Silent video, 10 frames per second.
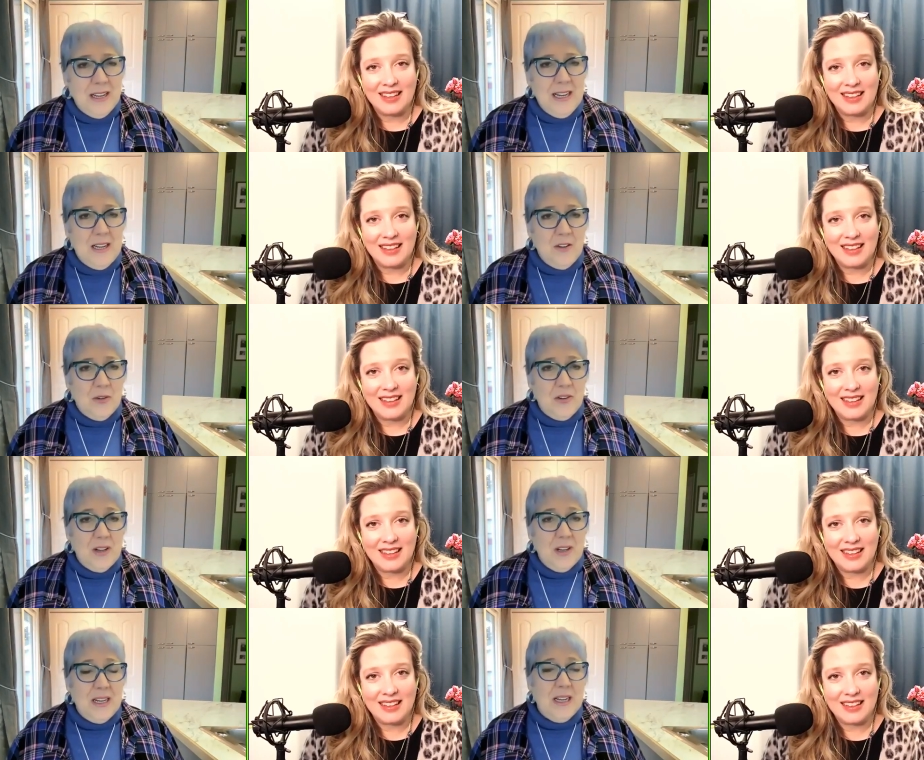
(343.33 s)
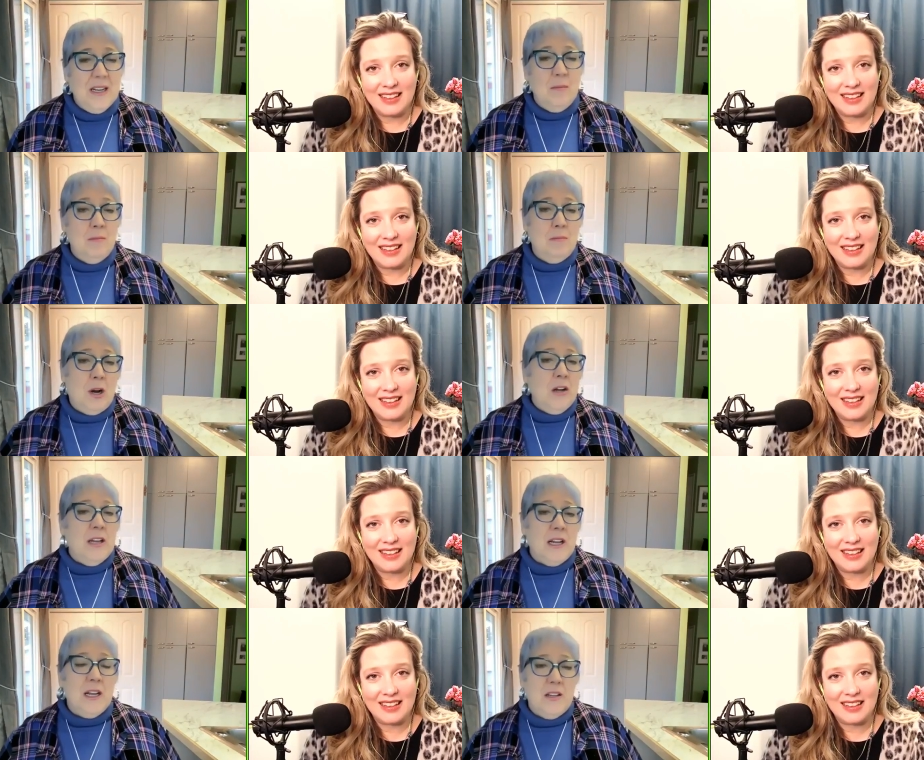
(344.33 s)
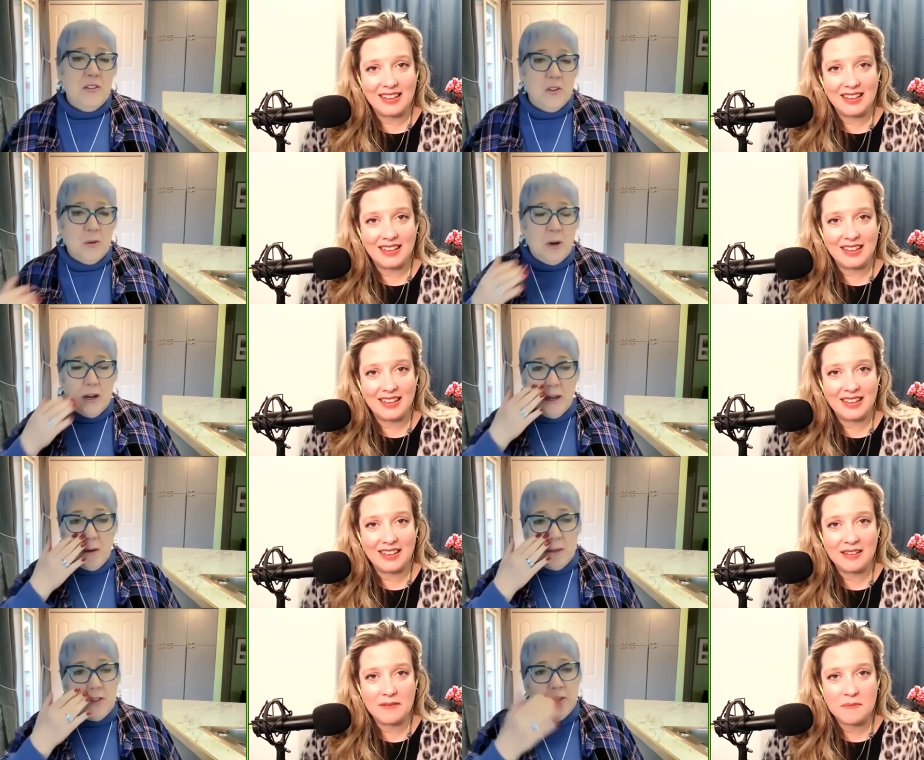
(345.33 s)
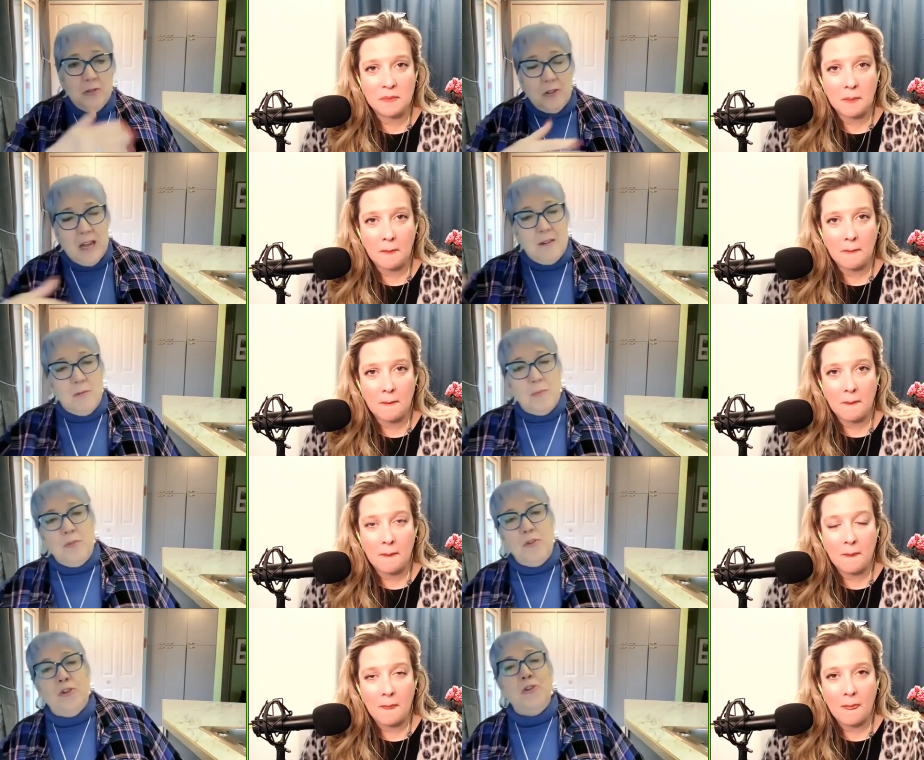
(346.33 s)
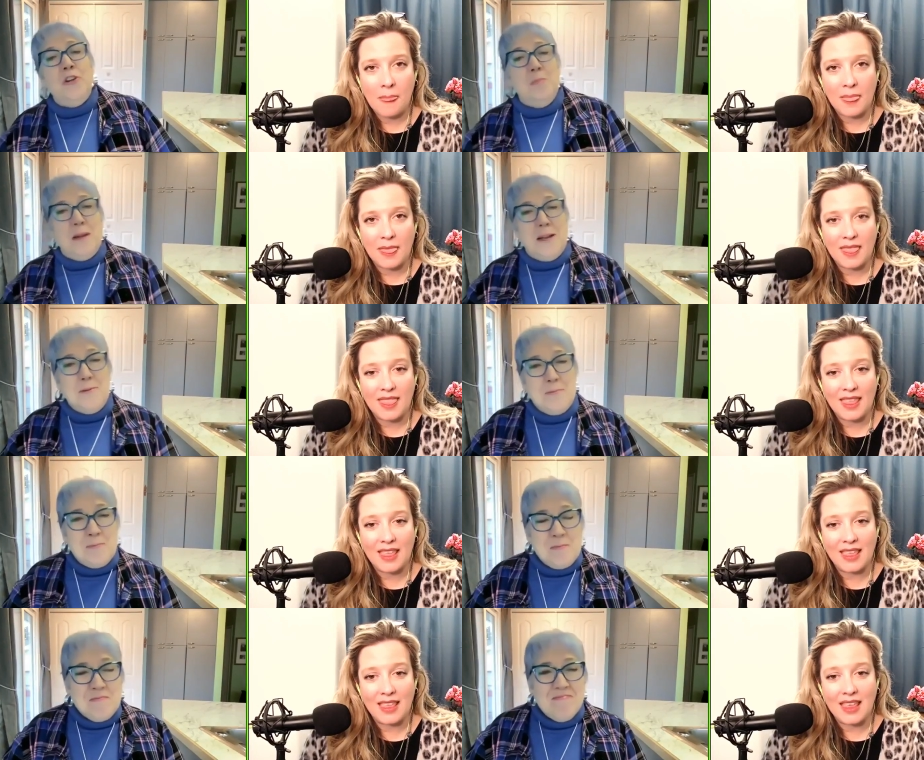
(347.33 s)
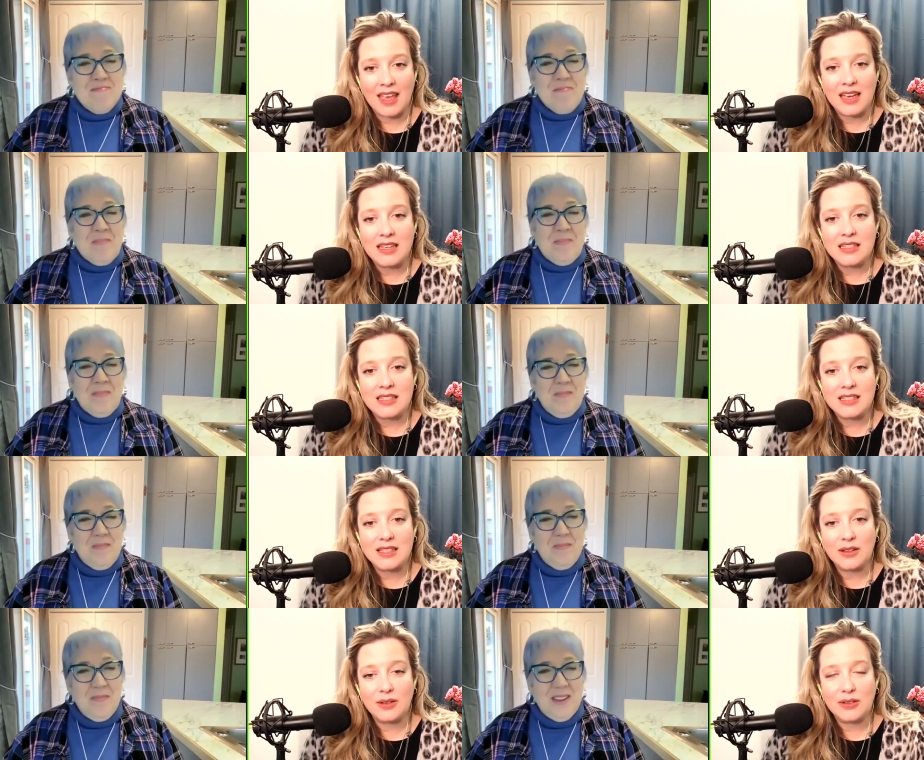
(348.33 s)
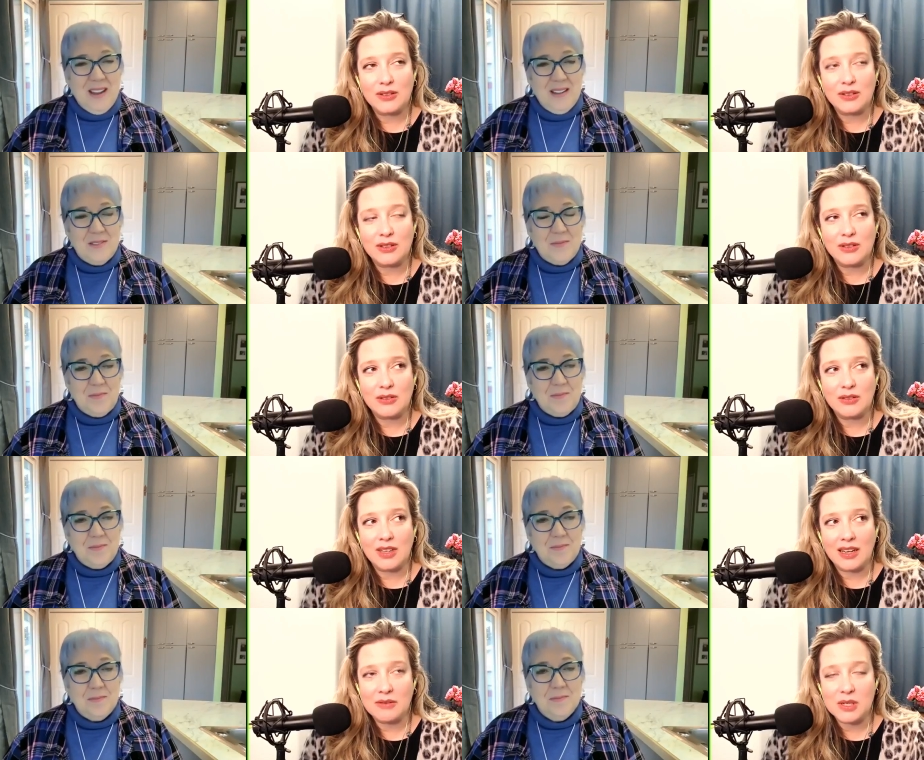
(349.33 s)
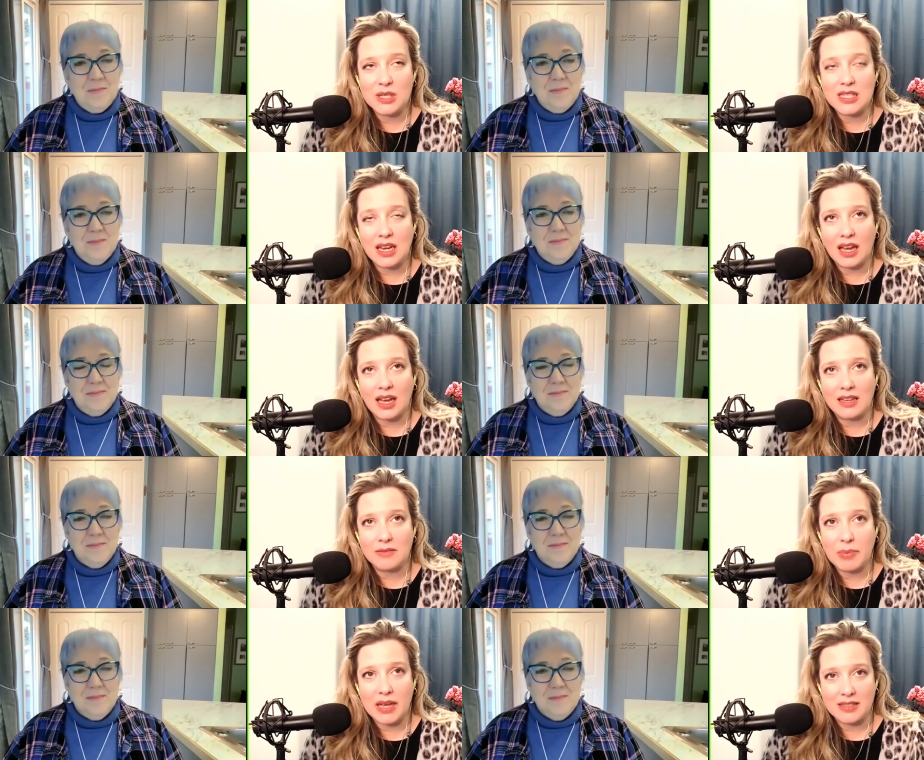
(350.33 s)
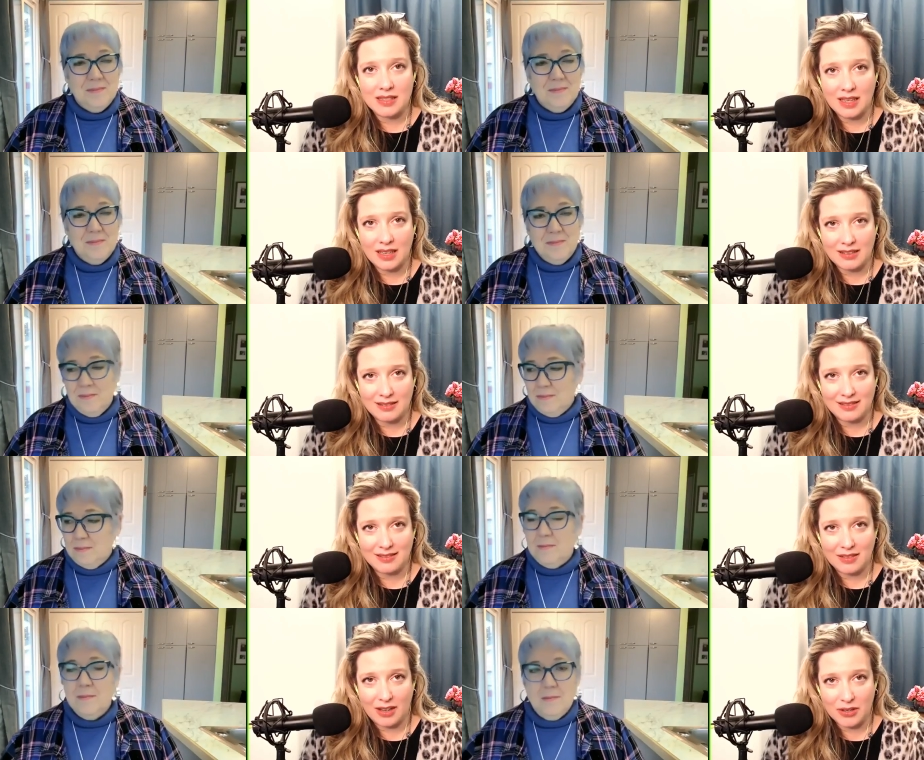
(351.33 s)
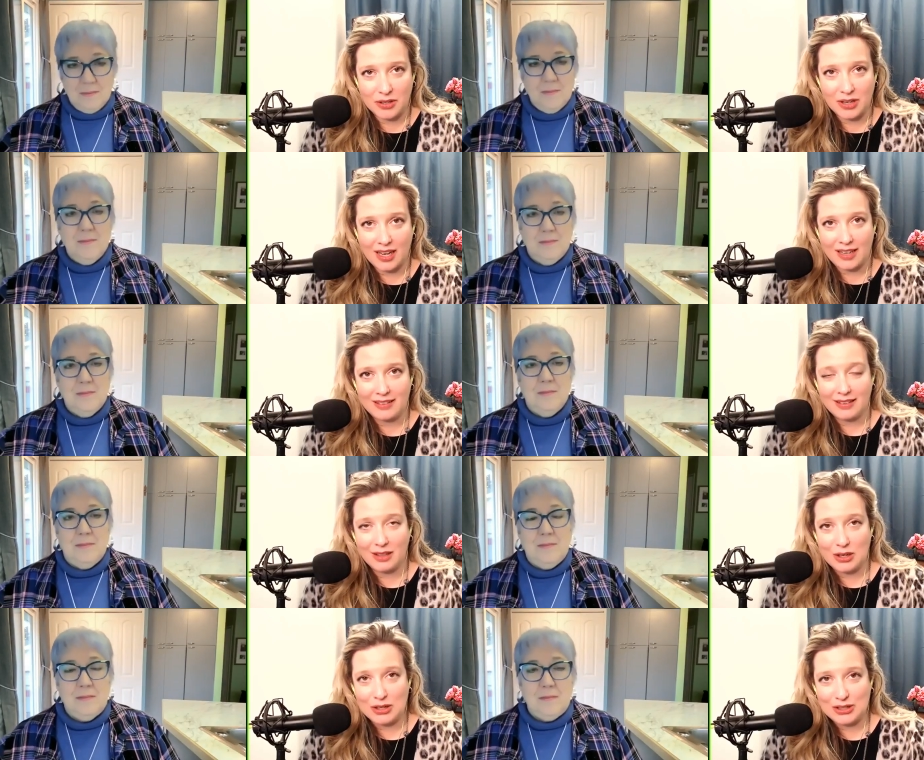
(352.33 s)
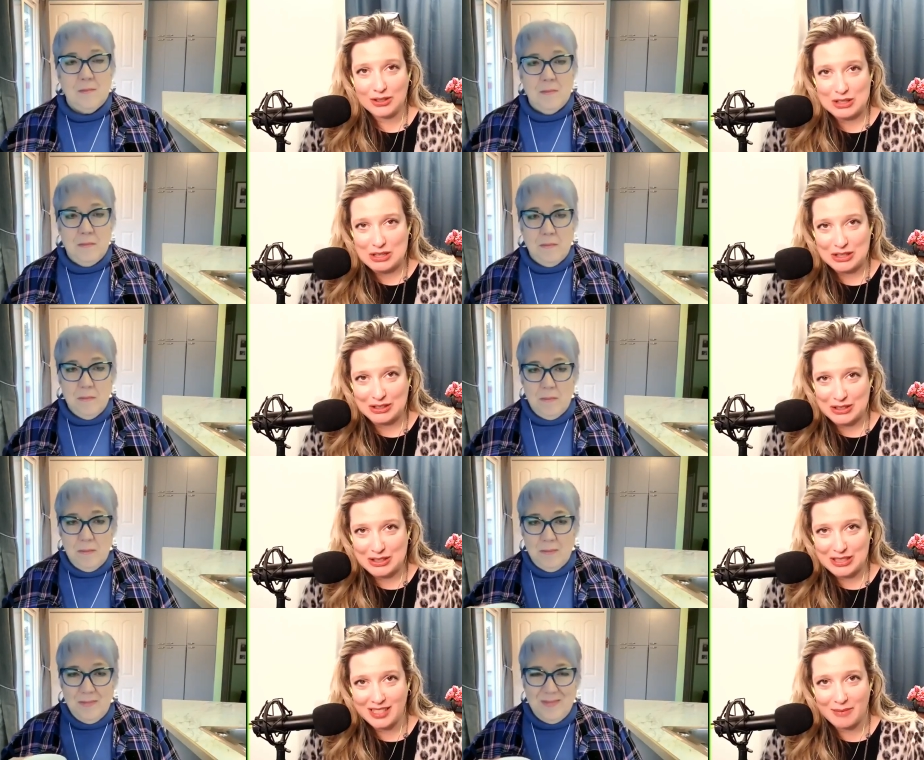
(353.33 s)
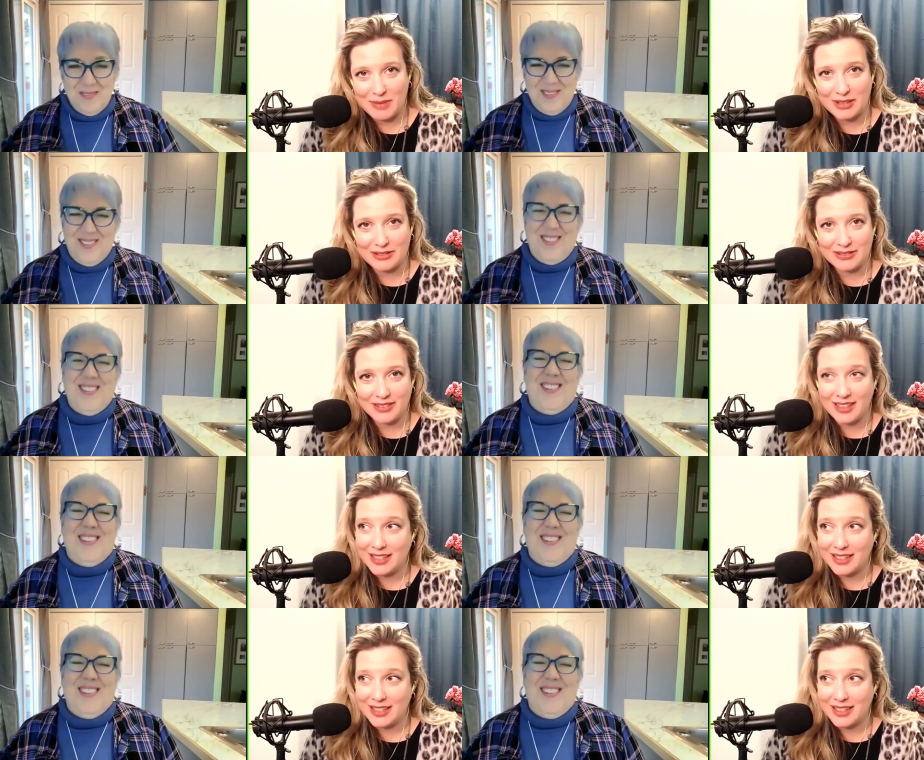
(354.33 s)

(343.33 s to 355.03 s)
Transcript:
Speaker 1: getting interested in marketing and digital marketing? What's your kind of journey been?
Speaker 2: So when I was at Penn State undergrad, a long, long, long time ago, at